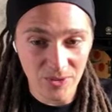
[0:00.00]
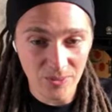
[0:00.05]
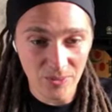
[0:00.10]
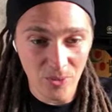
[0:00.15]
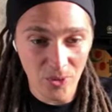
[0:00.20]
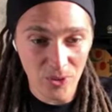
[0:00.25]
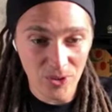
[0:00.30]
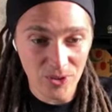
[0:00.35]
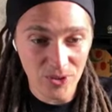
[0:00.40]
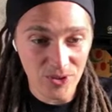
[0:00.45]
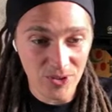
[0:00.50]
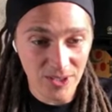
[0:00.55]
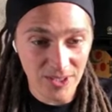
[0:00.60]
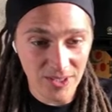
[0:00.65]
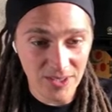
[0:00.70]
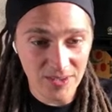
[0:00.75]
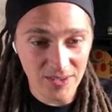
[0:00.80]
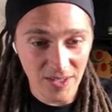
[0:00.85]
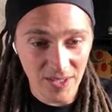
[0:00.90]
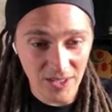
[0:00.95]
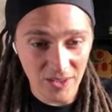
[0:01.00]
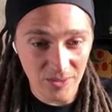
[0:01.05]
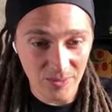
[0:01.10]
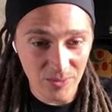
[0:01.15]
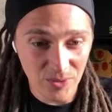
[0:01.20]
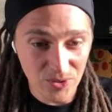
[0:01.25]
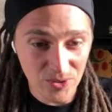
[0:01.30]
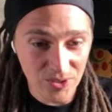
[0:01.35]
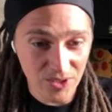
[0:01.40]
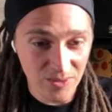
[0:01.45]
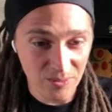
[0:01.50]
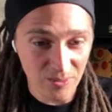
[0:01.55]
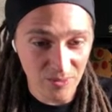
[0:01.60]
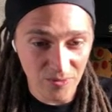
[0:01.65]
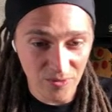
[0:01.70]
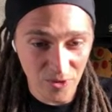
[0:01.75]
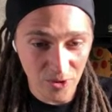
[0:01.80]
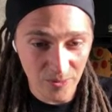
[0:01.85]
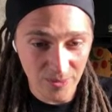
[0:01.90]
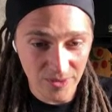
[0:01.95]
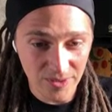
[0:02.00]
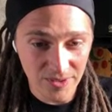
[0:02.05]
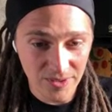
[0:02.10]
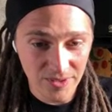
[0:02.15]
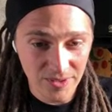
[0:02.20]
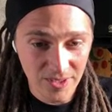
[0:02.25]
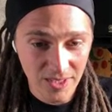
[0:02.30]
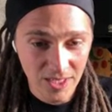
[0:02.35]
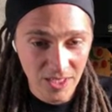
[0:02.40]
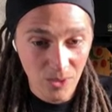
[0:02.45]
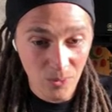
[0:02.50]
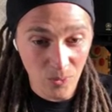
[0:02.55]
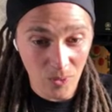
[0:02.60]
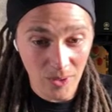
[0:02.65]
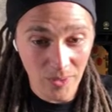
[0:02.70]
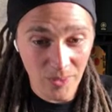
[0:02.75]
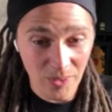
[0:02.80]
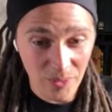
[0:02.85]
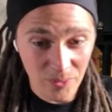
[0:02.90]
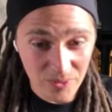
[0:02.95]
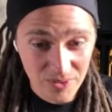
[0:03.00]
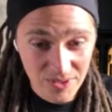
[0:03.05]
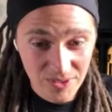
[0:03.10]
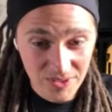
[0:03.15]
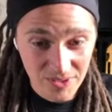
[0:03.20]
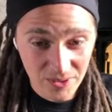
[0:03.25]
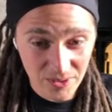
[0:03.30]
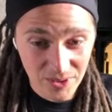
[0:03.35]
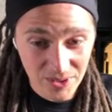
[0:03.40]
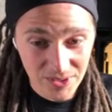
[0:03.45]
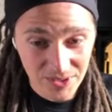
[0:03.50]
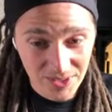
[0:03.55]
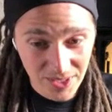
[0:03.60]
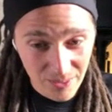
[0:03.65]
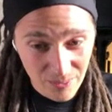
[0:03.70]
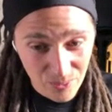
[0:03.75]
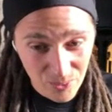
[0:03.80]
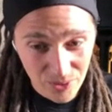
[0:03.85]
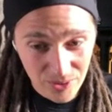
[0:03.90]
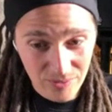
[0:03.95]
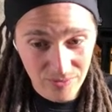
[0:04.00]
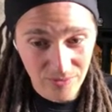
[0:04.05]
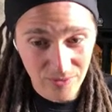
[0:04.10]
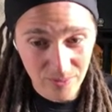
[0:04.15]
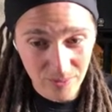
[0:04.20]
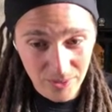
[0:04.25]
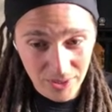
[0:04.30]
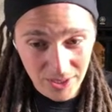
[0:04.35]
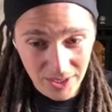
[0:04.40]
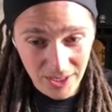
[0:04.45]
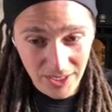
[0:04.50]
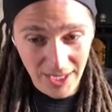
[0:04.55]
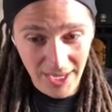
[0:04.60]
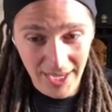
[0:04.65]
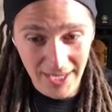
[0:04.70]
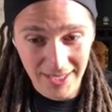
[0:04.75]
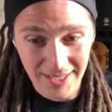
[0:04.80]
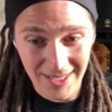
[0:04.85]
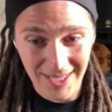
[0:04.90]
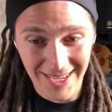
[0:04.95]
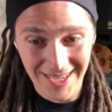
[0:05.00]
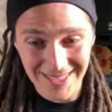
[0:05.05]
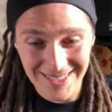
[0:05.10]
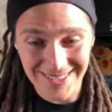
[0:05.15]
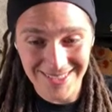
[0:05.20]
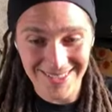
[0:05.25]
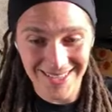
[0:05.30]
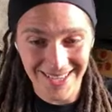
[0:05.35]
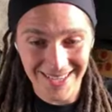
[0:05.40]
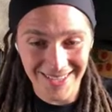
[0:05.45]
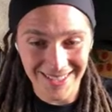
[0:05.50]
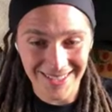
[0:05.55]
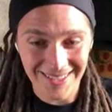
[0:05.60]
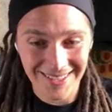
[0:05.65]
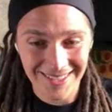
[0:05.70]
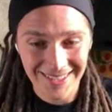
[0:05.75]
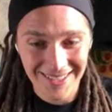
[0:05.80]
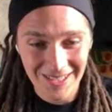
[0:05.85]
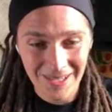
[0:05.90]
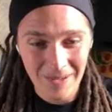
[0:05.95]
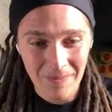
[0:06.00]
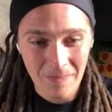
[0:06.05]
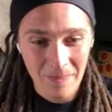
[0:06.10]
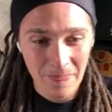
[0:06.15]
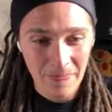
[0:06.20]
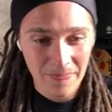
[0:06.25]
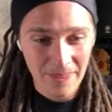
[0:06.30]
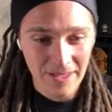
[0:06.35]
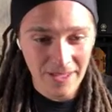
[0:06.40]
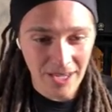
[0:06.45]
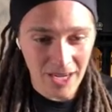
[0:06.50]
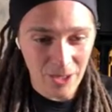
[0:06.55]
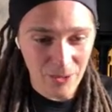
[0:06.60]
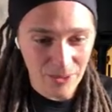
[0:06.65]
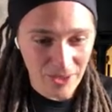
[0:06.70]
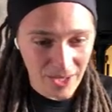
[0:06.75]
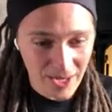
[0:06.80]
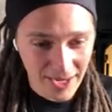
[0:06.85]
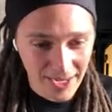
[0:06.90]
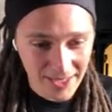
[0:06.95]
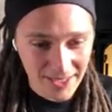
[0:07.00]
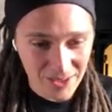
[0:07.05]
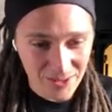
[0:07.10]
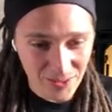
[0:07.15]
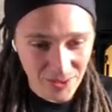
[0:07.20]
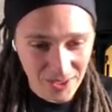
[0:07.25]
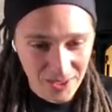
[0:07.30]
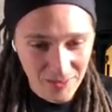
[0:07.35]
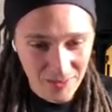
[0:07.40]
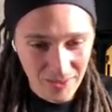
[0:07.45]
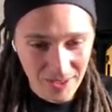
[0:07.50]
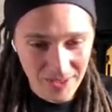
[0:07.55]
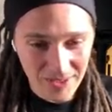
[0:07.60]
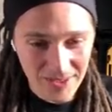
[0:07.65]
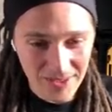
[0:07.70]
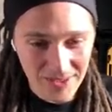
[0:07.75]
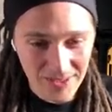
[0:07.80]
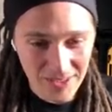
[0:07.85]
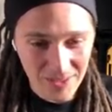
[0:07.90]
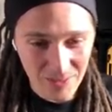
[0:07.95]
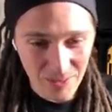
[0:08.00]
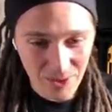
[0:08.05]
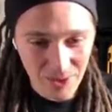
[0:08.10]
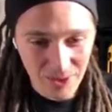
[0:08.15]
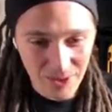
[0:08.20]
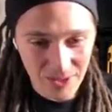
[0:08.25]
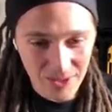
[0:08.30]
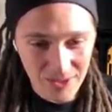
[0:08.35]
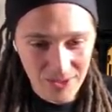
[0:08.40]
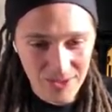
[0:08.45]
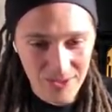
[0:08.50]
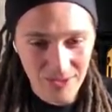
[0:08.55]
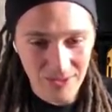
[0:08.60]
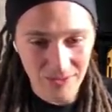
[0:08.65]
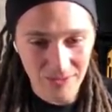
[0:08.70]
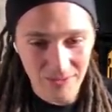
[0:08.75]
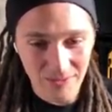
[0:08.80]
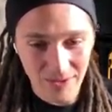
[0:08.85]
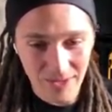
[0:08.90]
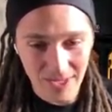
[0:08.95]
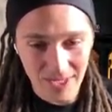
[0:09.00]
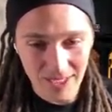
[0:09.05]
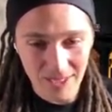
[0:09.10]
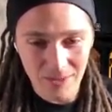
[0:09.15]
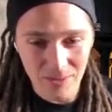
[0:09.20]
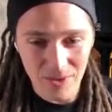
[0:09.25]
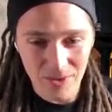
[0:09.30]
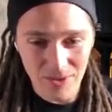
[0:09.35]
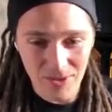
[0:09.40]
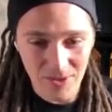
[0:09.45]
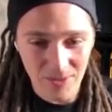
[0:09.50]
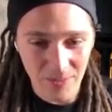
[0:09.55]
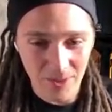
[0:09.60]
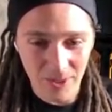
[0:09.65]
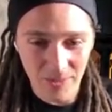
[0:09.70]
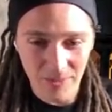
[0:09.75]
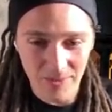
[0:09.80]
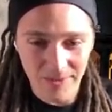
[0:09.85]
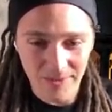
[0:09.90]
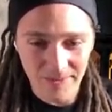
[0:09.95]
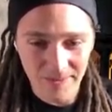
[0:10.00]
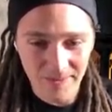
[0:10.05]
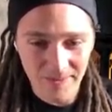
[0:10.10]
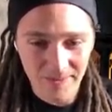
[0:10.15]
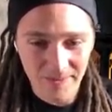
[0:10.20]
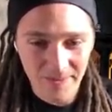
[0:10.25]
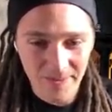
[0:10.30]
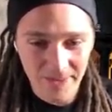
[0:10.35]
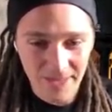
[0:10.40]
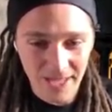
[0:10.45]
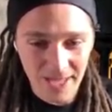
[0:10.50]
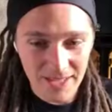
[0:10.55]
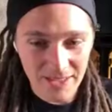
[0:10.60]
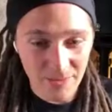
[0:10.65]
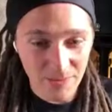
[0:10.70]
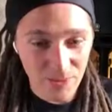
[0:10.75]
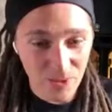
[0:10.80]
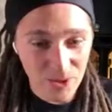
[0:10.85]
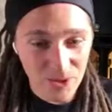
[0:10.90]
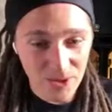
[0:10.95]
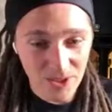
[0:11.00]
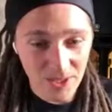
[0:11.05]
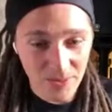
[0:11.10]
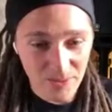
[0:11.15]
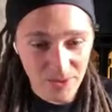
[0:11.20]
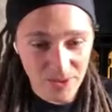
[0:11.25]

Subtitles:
the more unique style of music and performance, one that was still contemporary, familiar, and entertaining. I would highly recommend this experience for any music department, as it pushed our